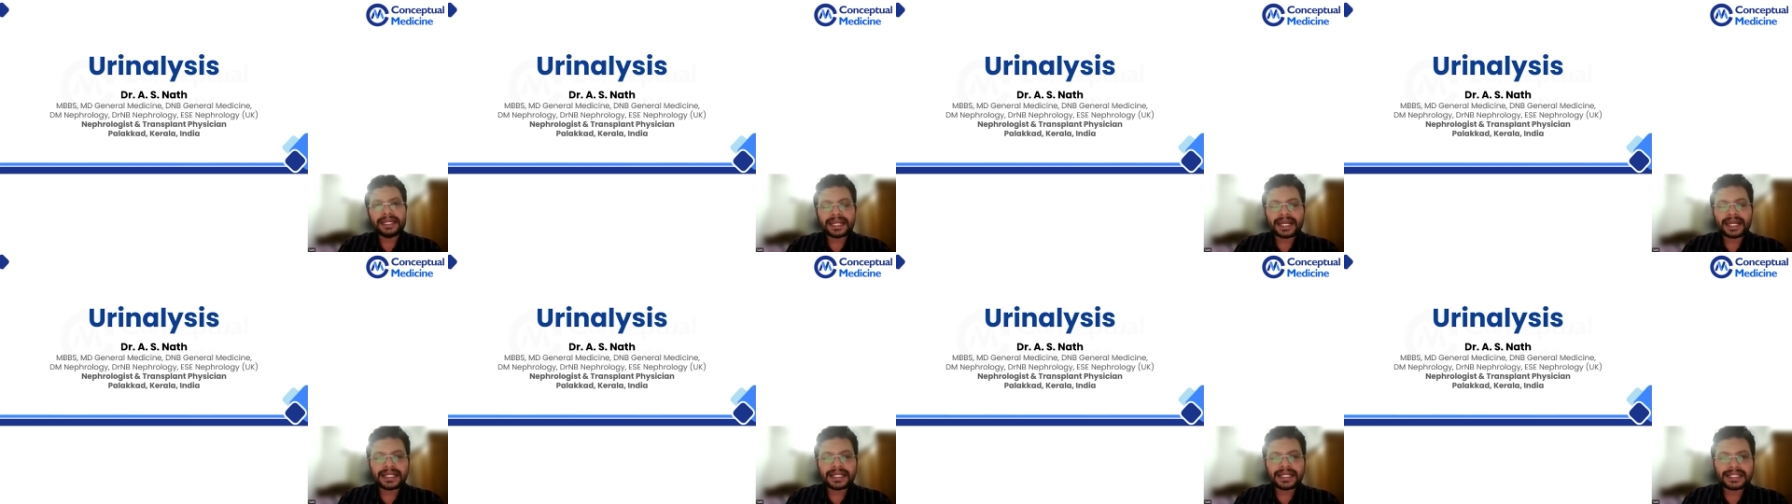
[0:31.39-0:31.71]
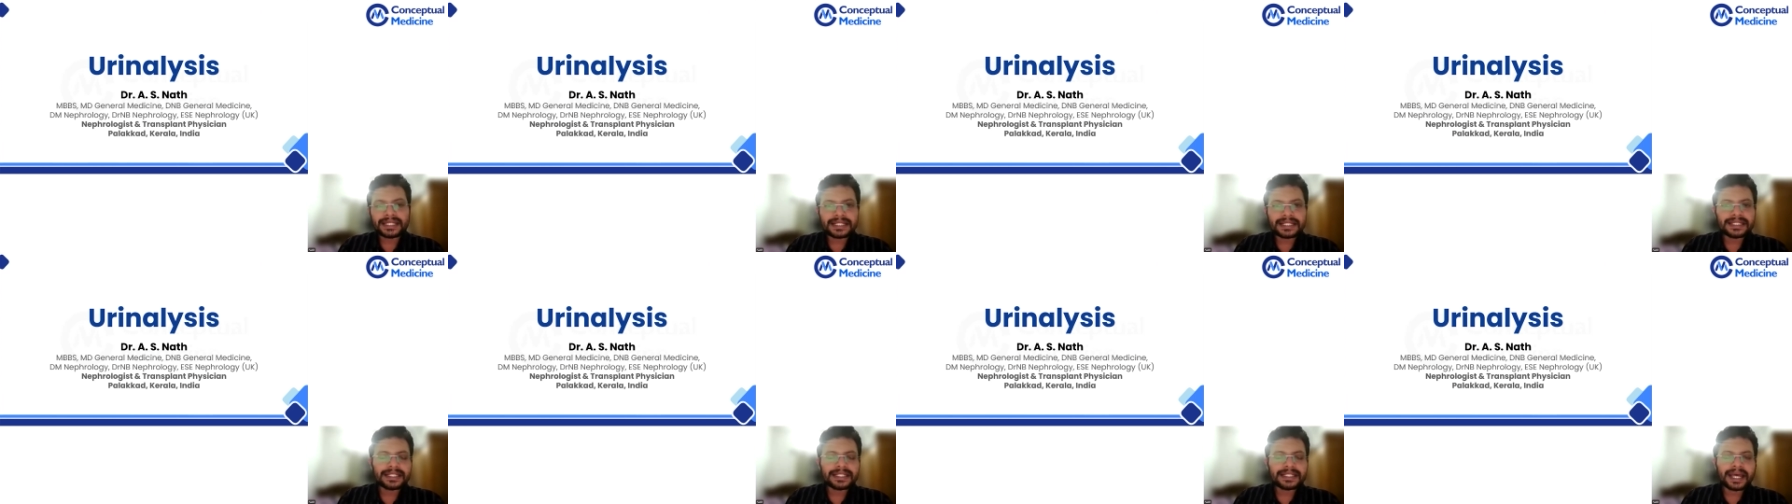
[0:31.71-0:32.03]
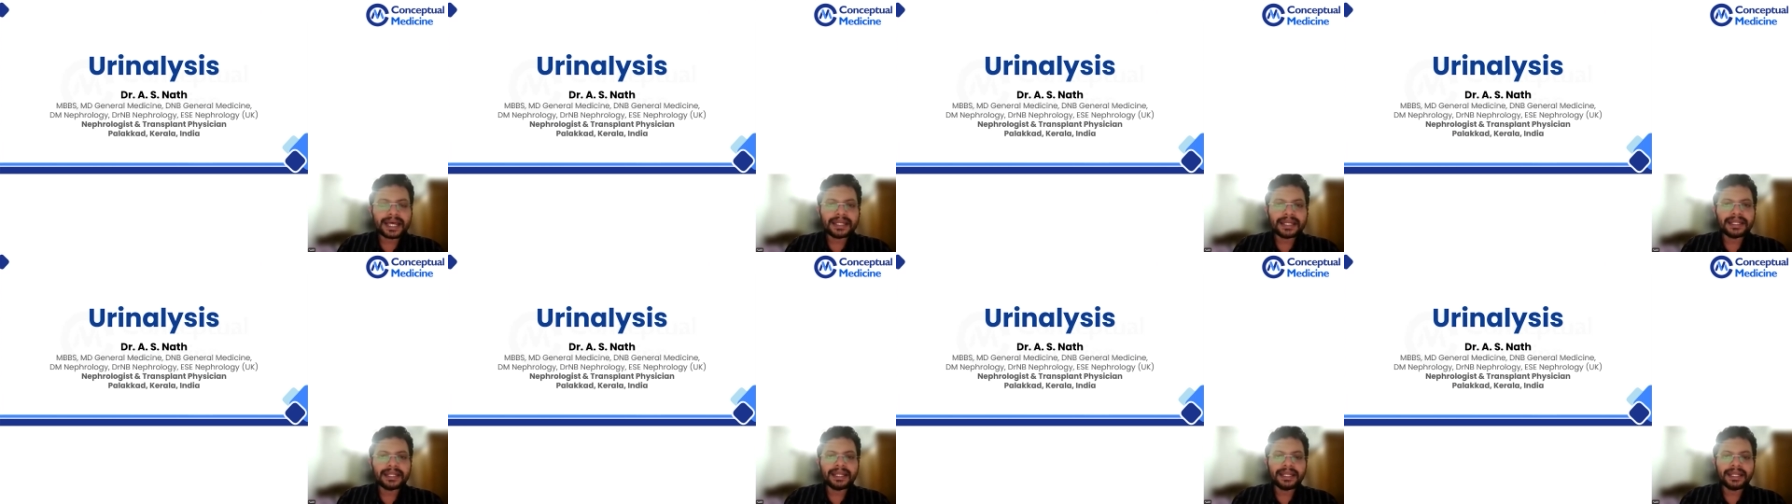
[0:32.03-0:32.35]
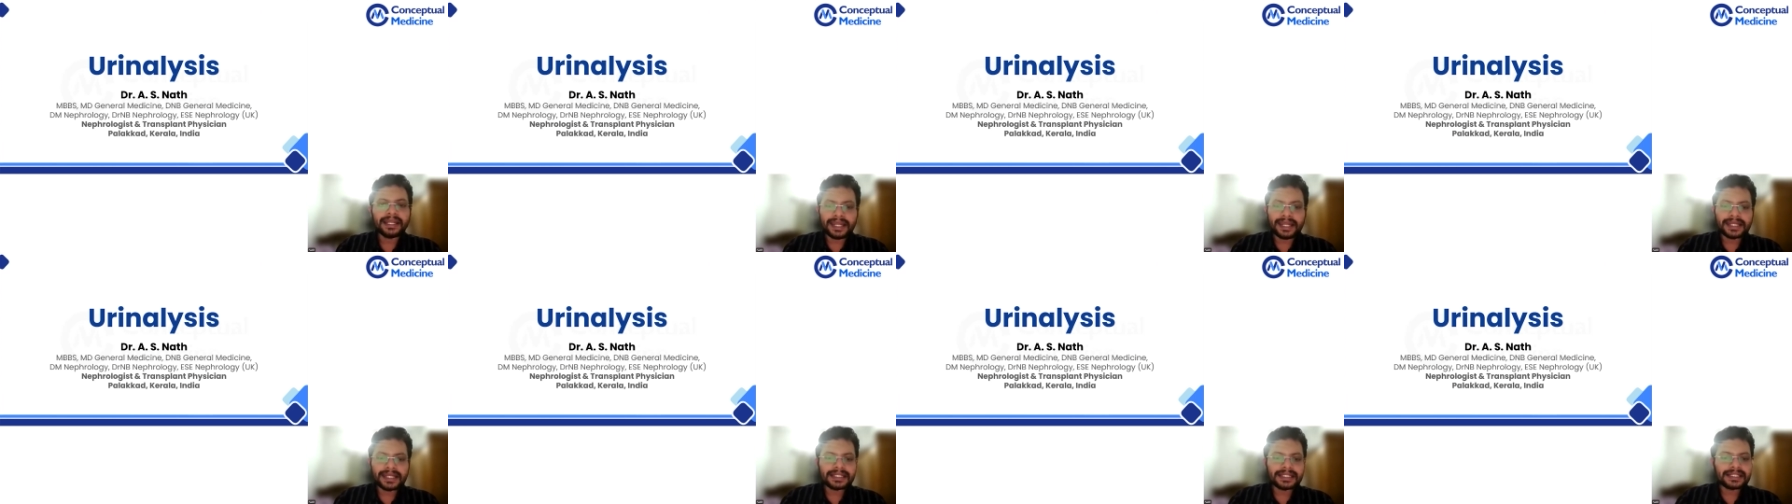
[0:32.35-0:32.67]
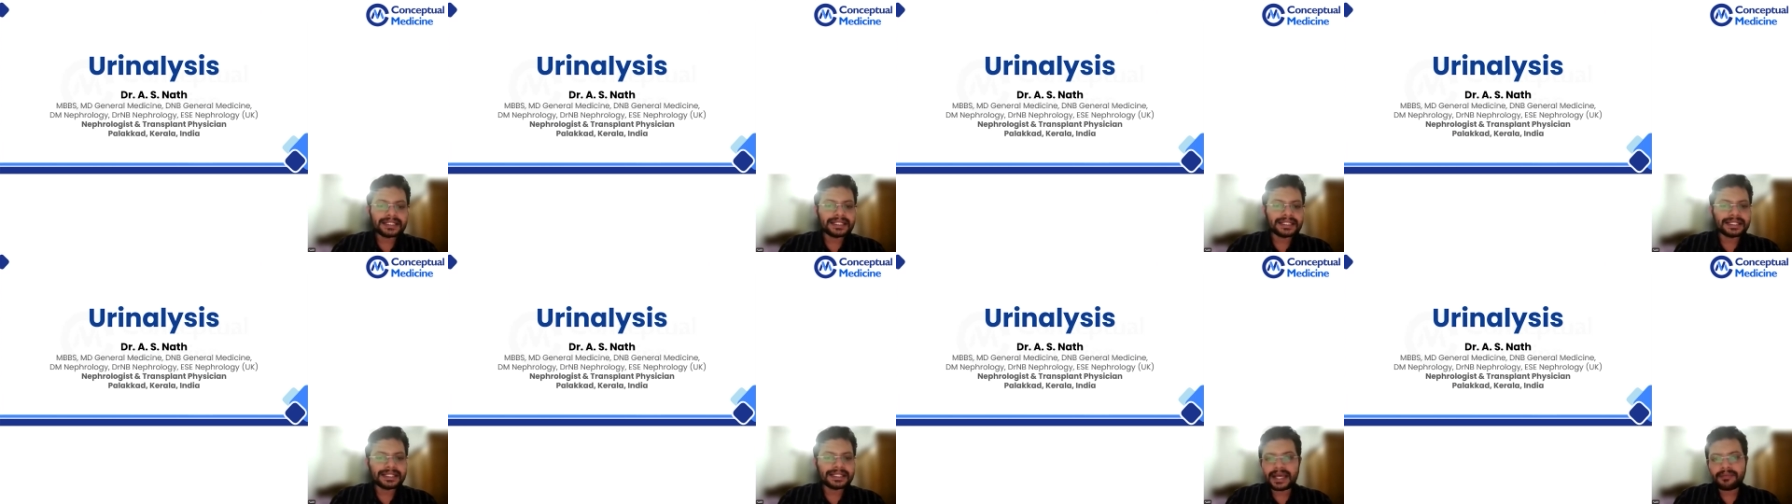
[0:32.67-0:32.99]
SS and NE SS
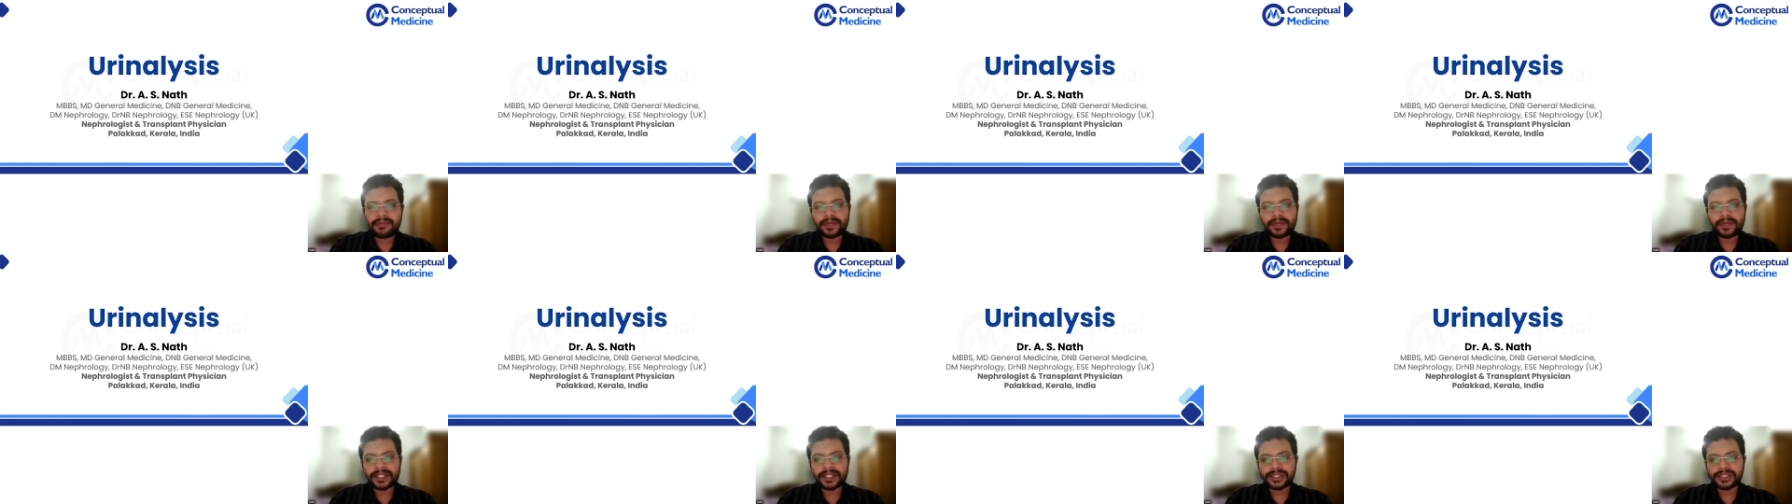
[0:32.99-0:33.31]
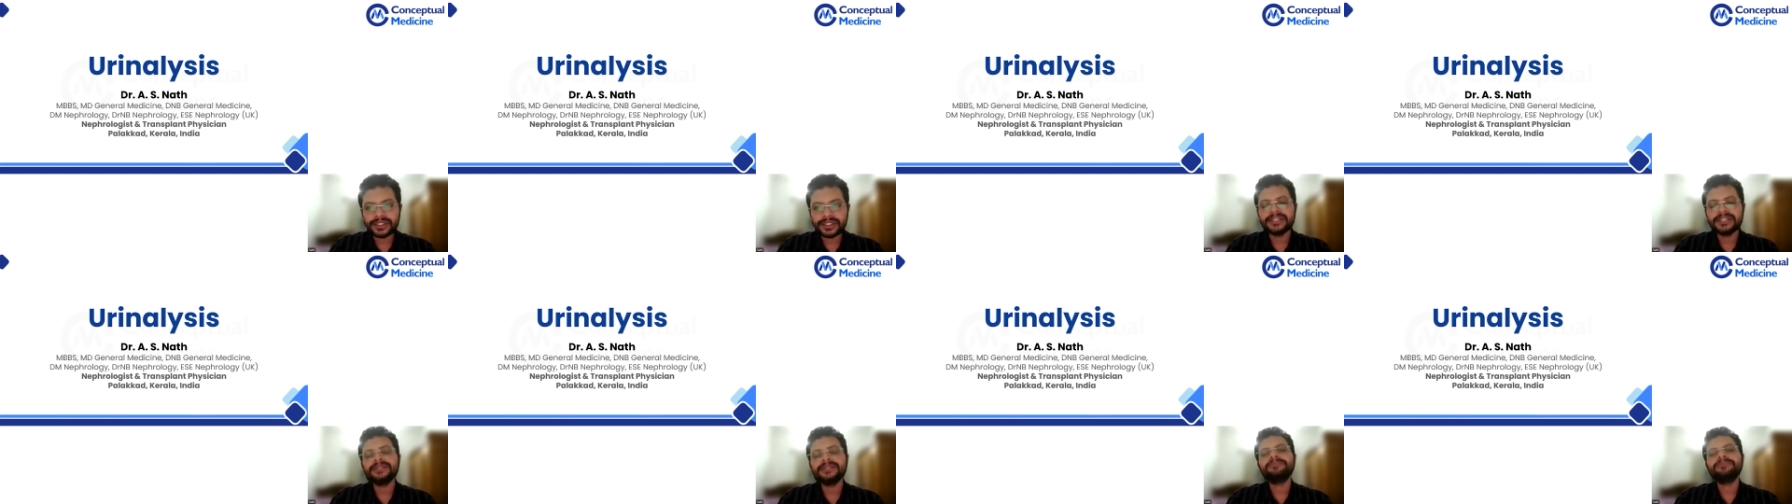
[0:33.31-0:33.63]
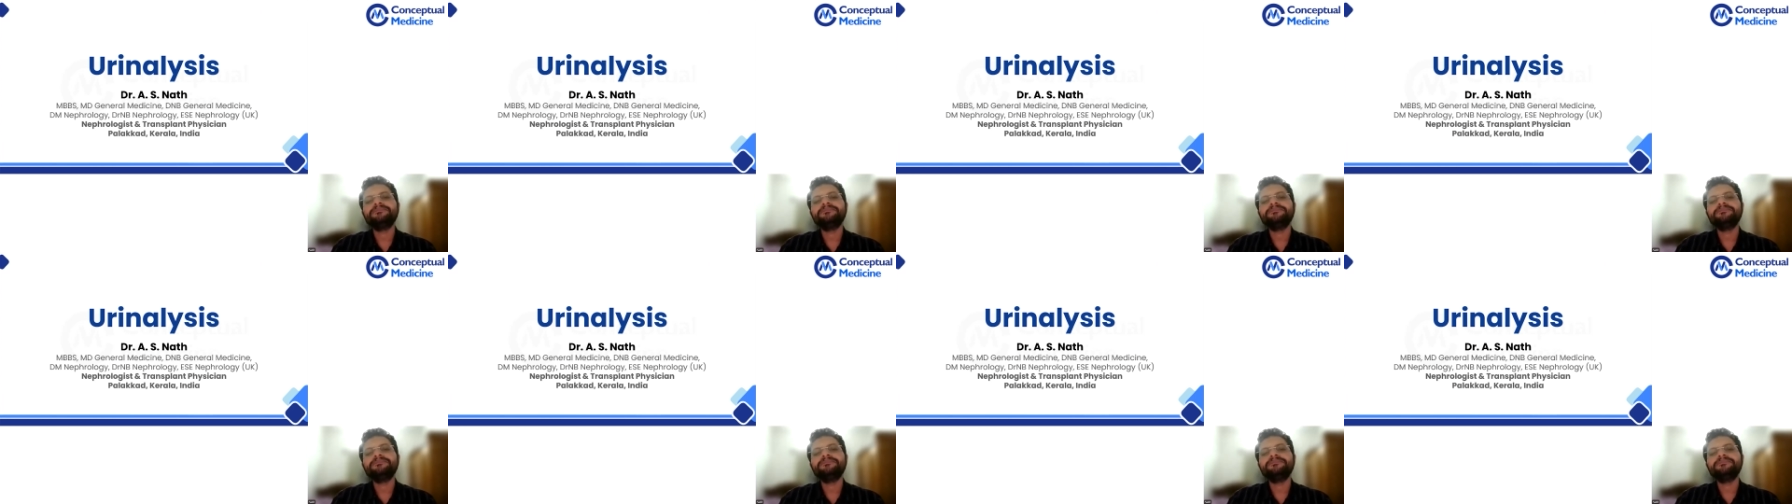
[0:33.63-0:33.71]
examinations.